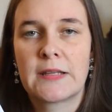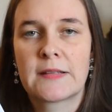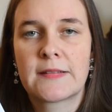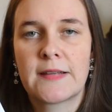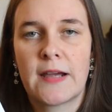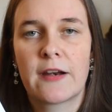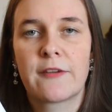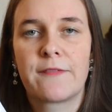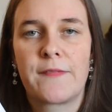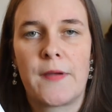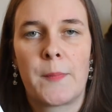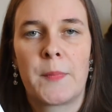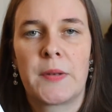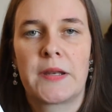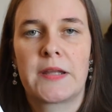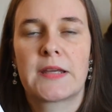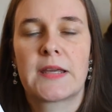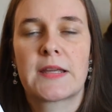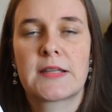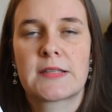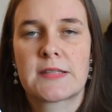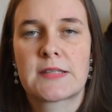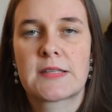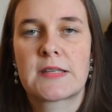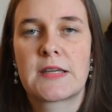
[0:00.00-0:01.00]
entire family,
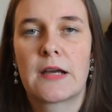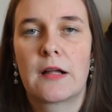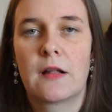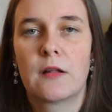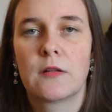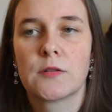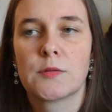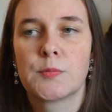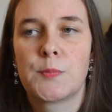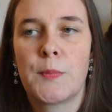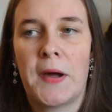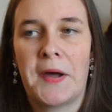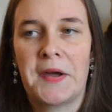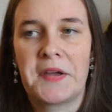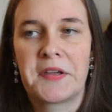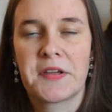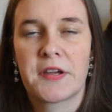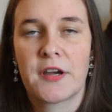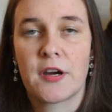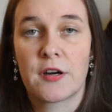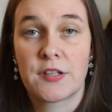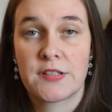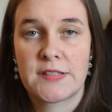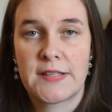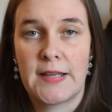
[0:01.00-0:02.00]
gets killed by a
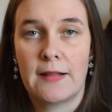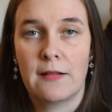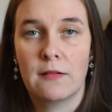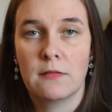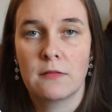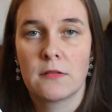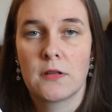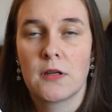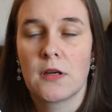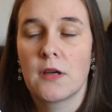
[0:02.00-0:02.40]
cartel.